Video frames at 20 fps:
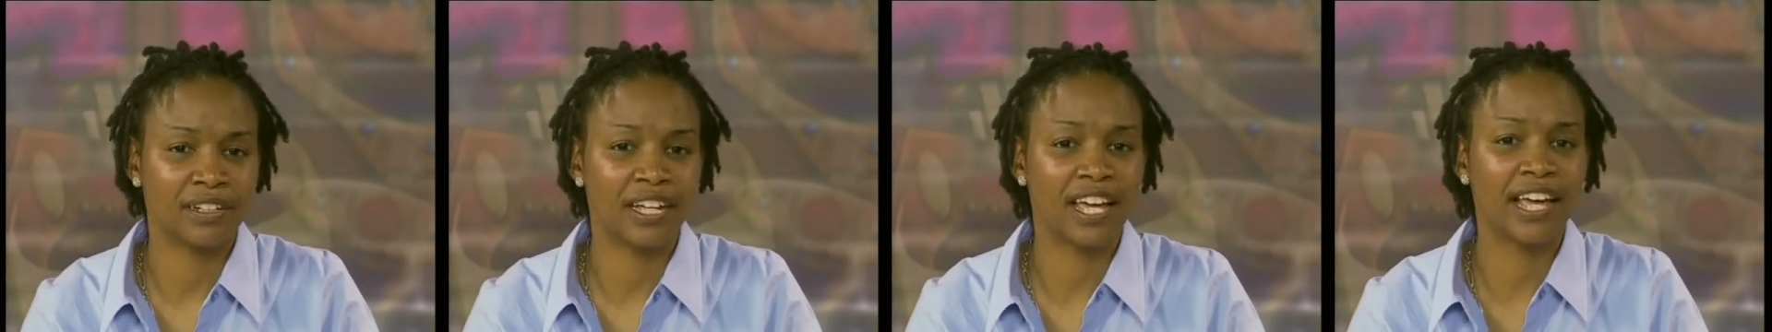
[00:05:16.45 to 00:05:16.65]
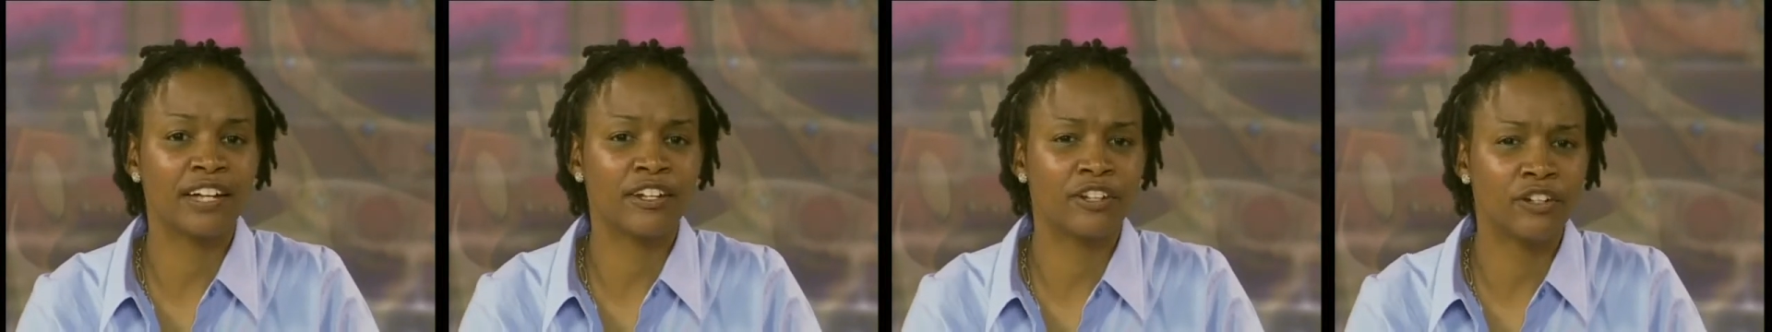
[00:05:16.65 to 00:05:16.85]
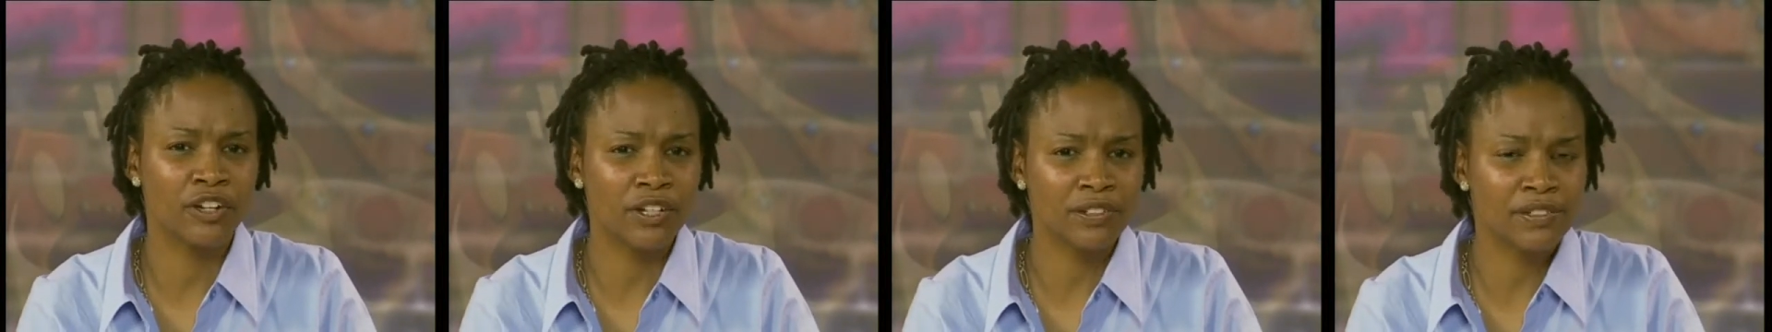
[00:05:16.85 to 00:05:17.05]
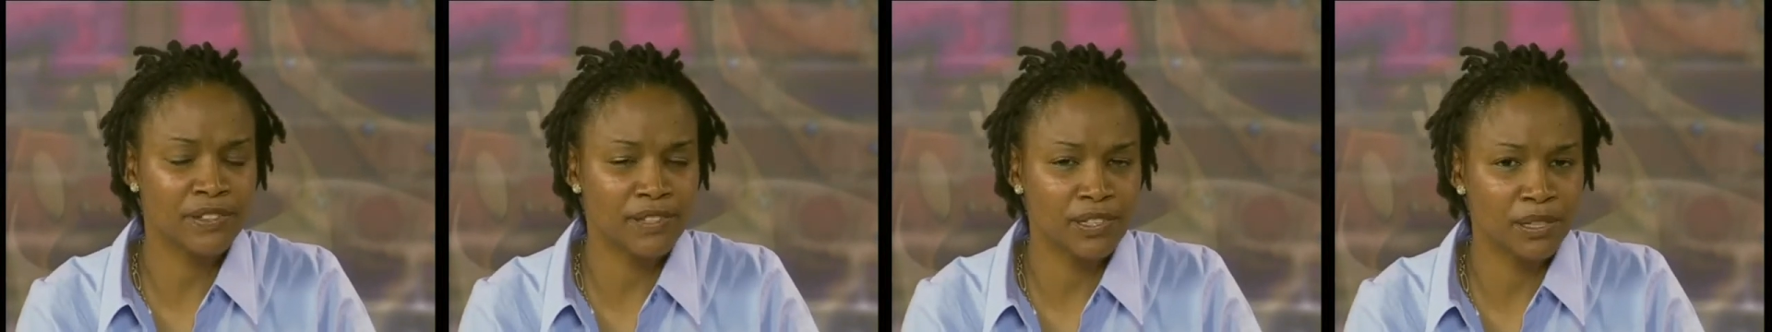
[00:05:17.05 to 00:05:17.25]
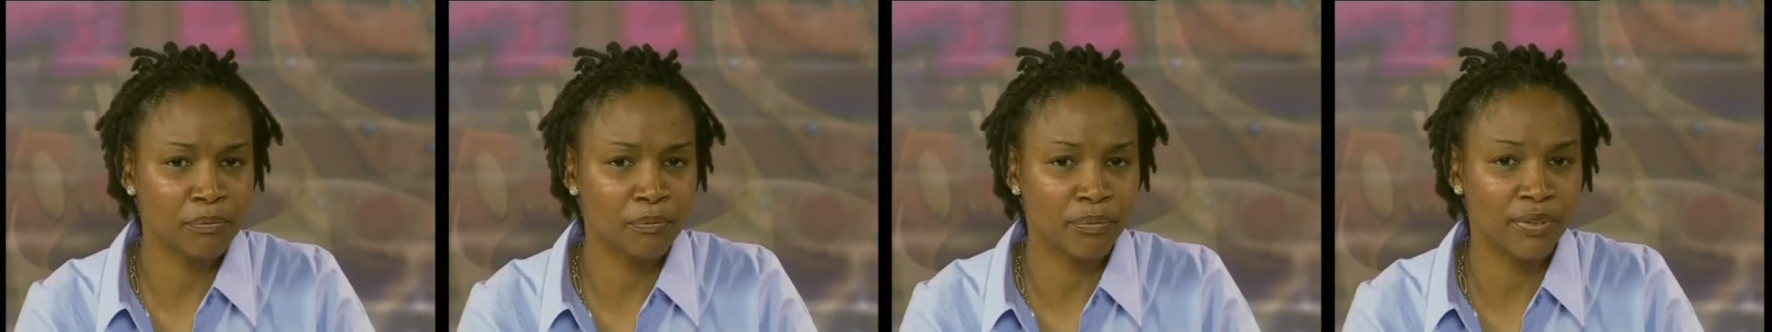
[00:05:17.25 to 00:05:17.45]
and not
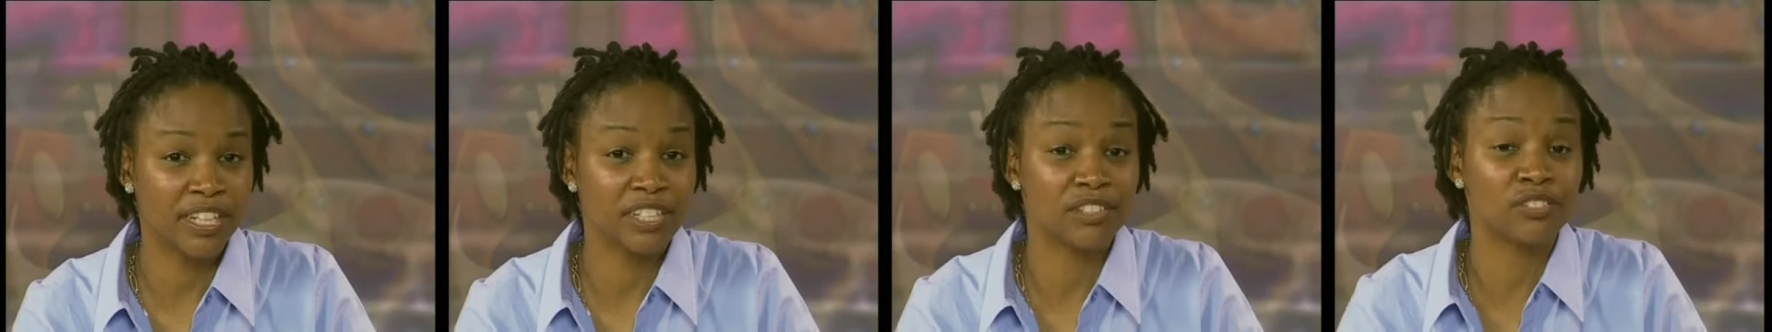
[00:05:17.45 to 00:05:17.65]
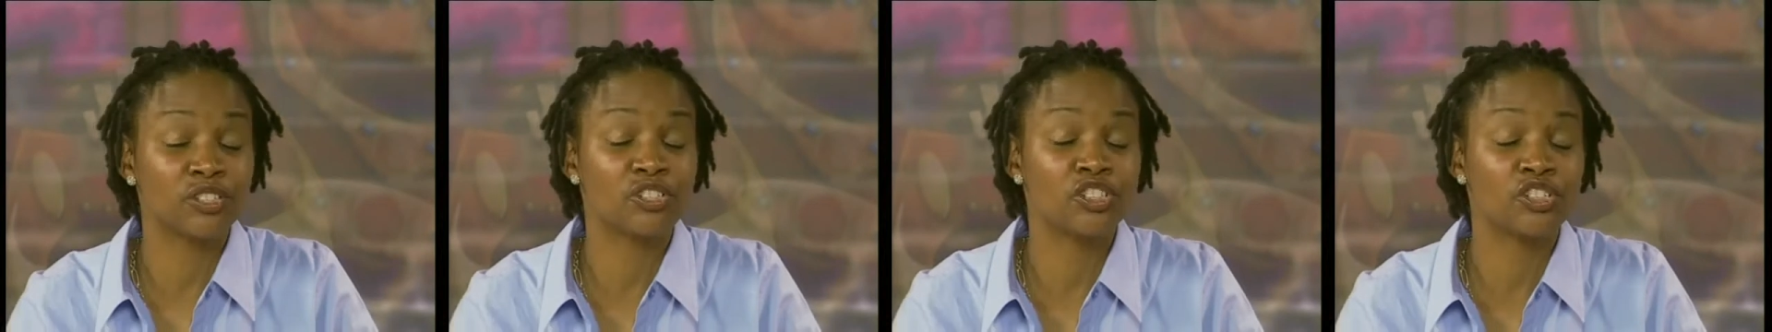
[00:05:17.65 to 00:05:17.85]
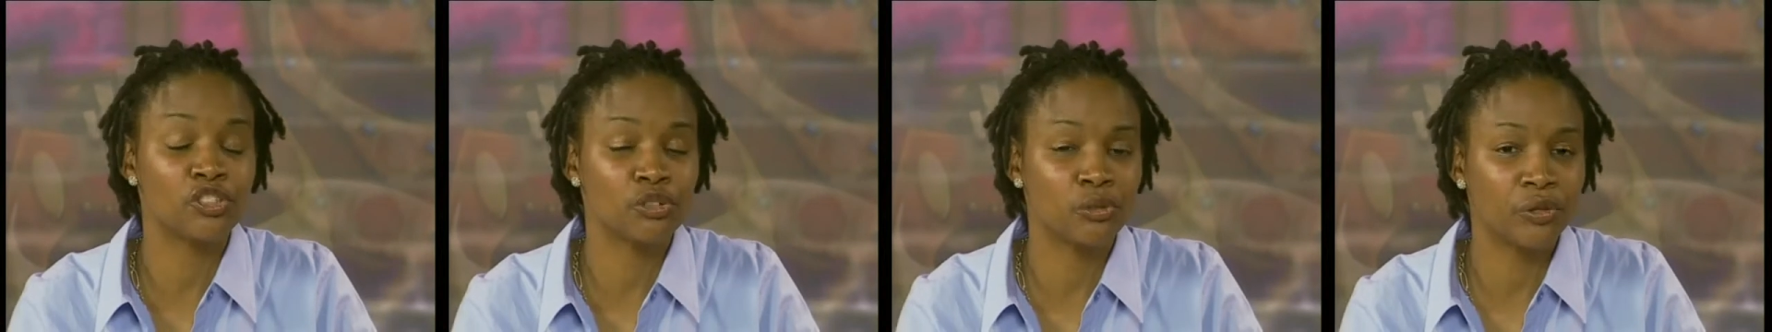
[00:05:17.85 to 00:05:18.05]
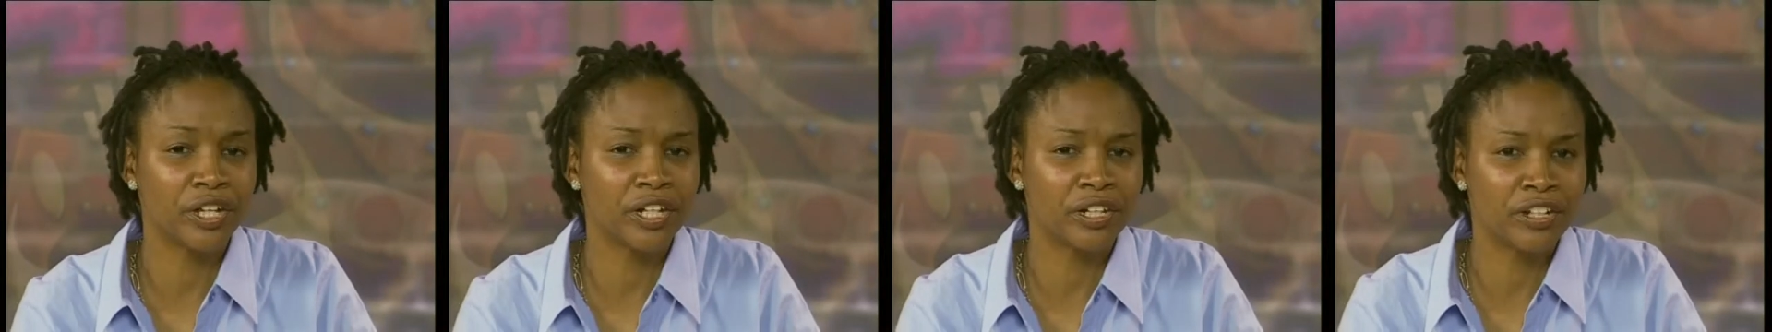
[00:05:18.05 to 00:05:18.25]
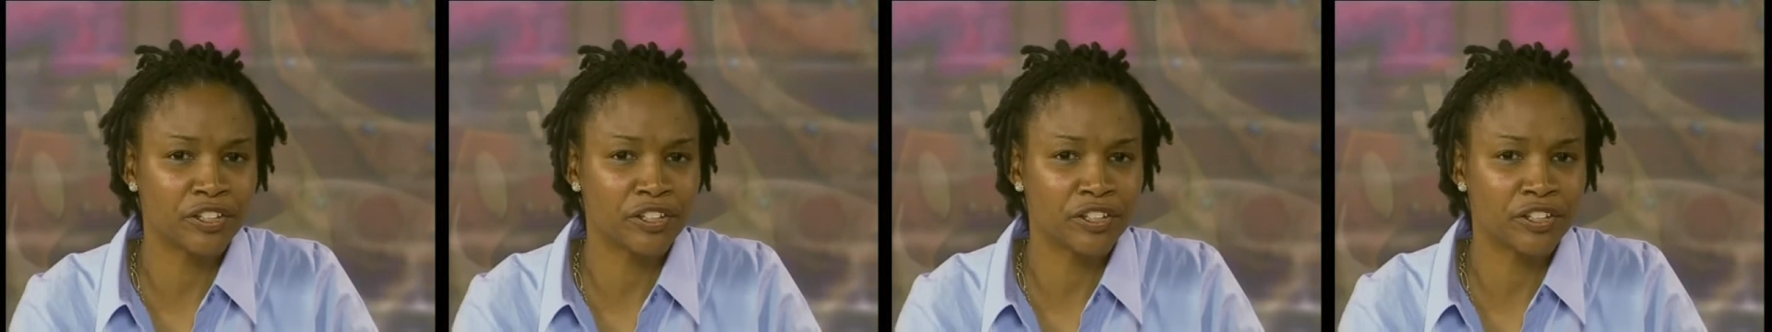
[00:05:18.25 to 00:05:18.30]
simply to join a